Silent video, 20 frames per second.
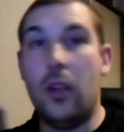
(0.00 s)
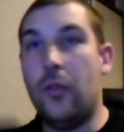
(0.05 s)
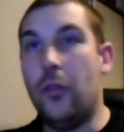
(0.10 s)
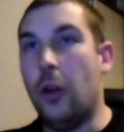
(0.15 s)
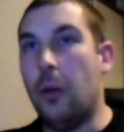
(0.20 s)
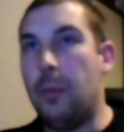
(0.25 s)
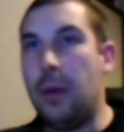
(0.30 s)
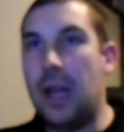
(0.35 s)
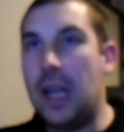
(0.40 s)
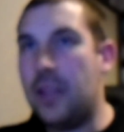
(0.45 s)

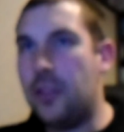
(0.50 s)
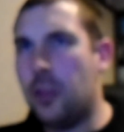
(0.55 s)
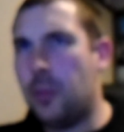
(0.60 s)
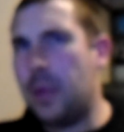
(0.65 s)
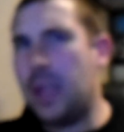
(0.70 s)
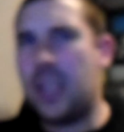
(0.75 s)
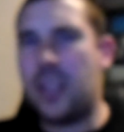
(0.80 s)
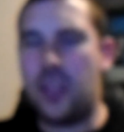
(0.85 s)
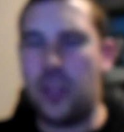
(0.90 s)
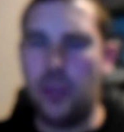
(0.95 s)
Not bad, not
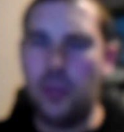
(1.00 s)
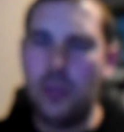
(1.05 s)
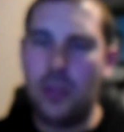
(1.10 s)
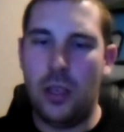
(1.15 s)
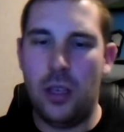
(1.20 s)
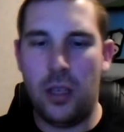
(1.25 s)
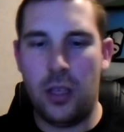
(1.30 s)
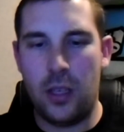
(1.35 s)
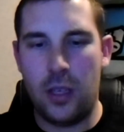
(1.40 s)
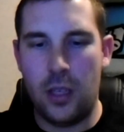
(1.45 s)
bad at all.
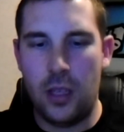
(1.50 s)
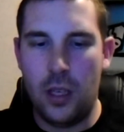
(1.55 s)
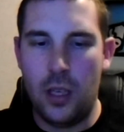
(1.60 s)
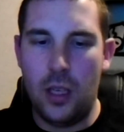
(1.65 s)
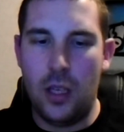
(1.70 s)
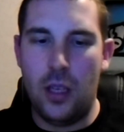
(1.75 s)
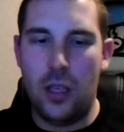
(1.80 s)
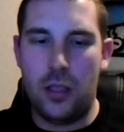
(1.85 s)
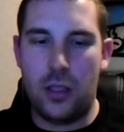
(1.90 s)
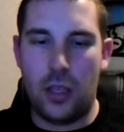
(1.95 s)

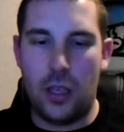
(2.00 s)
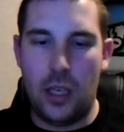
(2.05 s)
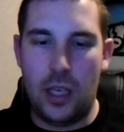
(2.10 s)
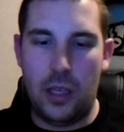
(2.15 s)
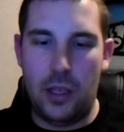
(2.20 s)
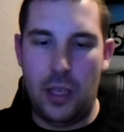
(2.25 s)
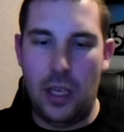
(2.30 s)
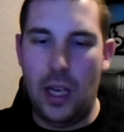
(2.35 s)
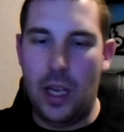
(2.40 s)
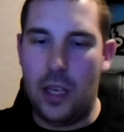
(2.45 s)

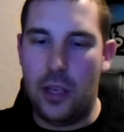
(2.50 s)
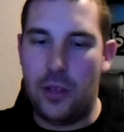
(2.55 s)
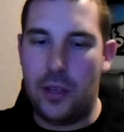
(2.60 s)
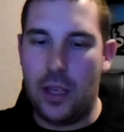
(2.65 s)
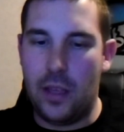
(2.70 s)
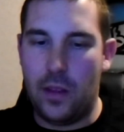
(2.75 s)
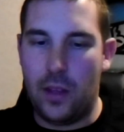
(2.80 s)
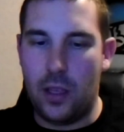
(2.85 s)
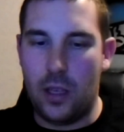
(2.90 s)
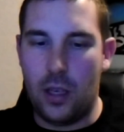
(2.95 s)
So yeah, you
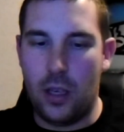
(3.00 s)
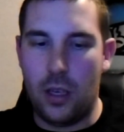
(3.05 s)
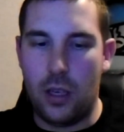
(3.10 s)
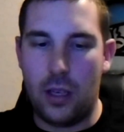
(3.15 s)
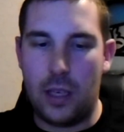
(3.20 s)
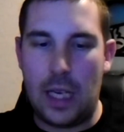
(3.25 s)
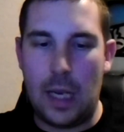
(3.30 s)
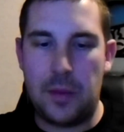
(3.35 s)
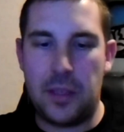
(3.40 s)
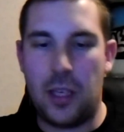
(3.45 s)
get
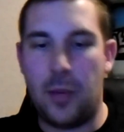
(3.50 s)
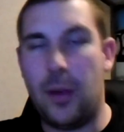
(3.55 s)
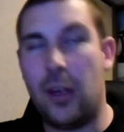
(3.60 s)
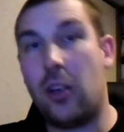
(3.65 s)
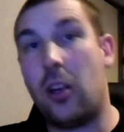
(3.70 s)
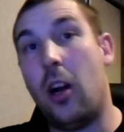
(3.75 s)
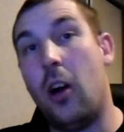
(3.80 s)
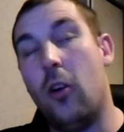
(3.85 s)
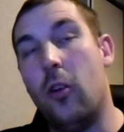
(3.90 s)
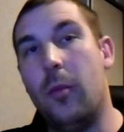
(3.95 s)
the Captain
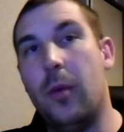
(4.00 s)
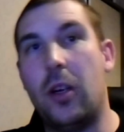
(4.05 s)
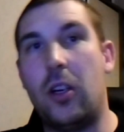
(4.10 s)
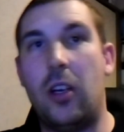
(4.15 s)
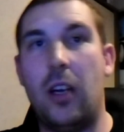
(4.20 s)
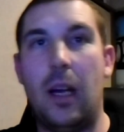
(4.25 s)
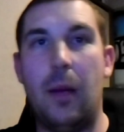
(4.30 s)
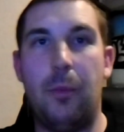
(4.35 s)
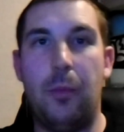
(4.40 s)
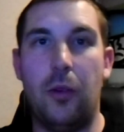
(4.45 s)
America
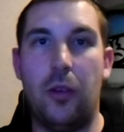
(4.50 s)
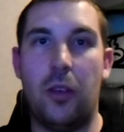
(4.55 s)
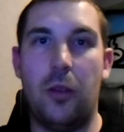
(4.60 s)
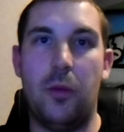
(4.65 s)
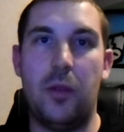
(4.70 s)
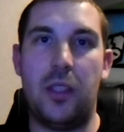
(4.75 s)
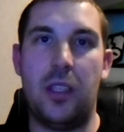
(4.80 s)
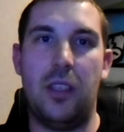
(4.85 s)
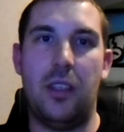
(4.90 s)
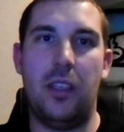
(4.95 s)
Ultimate Guidebook
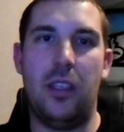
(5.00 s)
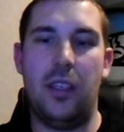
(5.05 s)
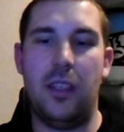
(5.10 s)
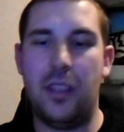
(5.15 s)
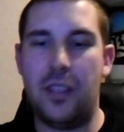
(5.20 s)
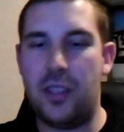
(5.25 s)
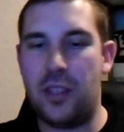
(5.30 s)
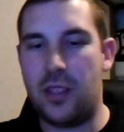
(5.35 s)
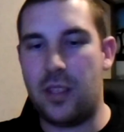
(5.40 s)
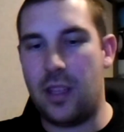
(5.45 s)
that was in
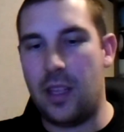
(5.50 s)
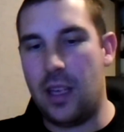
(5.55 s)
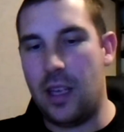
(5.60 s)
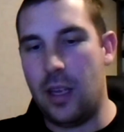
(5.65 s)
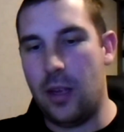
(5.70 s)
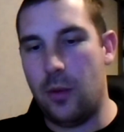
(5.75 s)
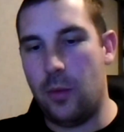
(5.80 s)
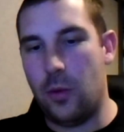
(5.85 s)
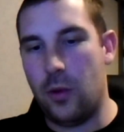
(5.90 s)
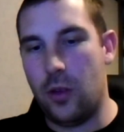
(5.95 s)
this.
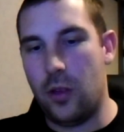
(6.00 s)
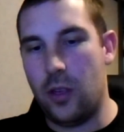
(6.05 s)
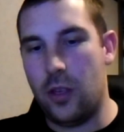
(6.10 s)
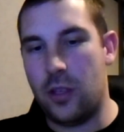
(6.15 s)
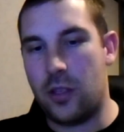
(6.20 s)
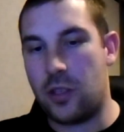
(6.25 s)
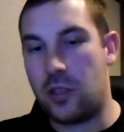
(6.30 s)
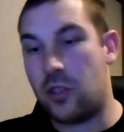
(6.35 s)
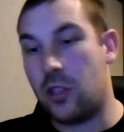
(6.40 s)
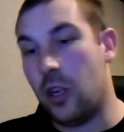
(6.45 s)
There
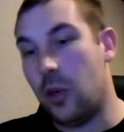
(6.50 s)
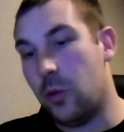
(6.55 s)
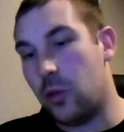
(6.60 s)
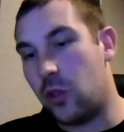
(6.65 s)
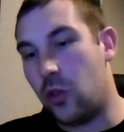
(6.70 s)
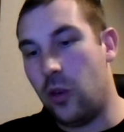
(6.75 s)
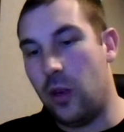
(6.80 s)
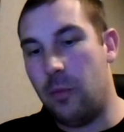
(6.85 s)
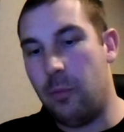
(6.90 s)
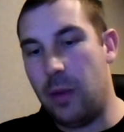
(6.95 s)
was a Star
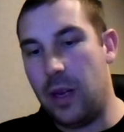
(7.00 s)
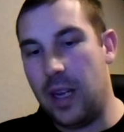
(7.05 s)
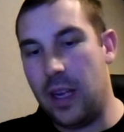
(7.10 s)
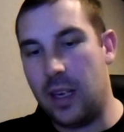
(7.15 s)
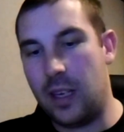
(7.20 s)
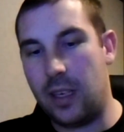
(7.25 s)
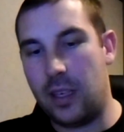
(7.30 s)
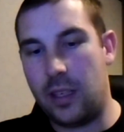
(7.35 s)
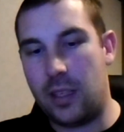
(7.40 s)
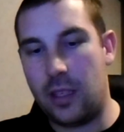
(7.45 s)
Wars coin
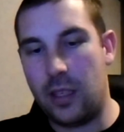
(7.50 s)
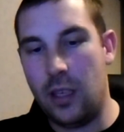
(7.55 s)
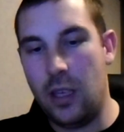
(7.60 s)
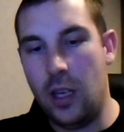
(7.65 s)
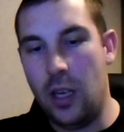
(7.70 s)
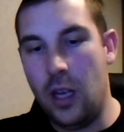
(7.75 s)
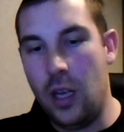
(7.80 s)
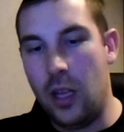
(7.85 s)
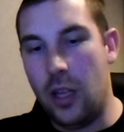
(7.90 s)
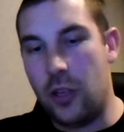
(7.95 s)
bank,
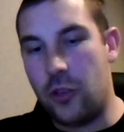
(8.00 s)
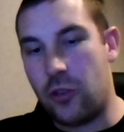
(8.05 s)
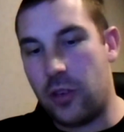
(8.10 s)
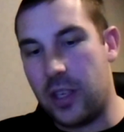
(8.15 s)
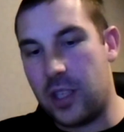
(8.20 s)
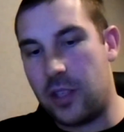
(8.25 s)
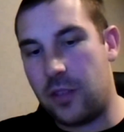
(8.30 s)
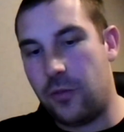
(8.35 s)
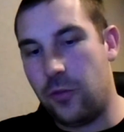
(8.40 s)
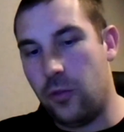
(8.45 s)
the
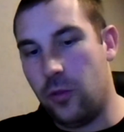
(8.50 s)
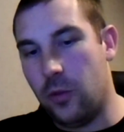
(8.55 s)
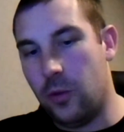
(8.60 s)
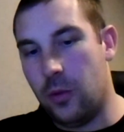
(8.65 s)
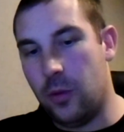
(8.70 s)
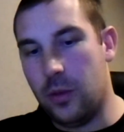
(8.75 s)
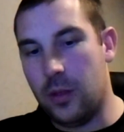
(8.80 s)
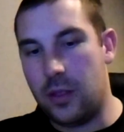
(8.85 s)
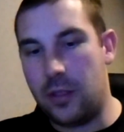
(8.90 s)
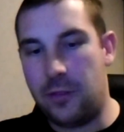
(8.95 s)

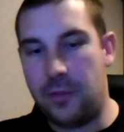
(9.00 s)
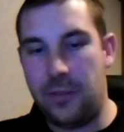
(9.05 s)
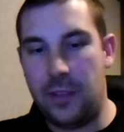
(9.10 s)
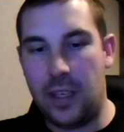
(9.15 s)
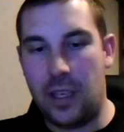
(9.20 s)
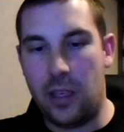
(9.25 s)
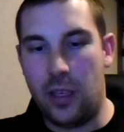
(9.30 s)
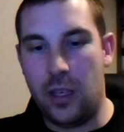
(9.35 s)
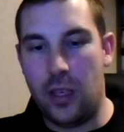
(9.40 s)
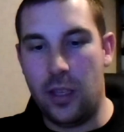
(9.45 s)
Transformers
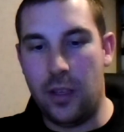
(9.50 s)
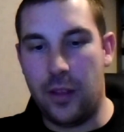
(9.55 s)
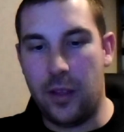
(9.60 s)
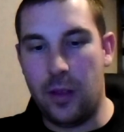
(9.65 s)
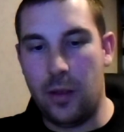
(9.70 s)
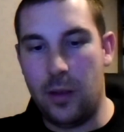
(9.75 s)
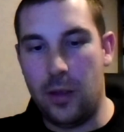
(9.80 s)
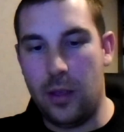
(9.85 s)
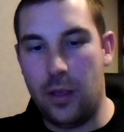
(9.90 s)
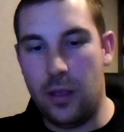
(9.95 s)
figure,
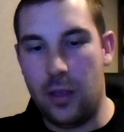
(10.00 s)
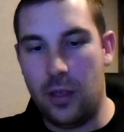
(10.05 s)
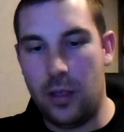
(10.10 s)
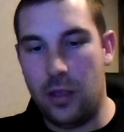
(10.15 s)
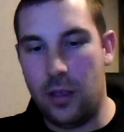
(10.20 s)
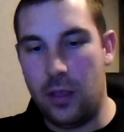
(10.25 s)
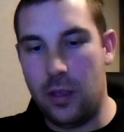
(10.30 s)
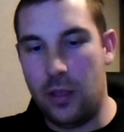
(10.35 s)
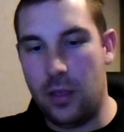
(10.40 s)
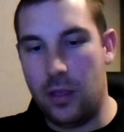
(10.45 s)

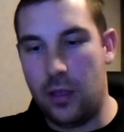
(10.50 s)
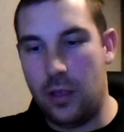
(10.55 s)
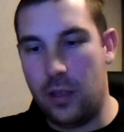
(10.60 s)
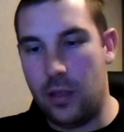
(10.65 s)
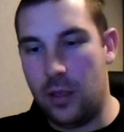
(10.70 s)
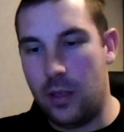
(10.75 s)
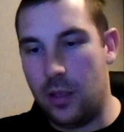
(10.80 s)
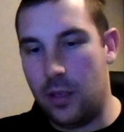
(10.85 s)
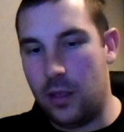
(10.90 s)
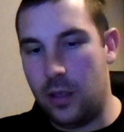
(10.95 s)
the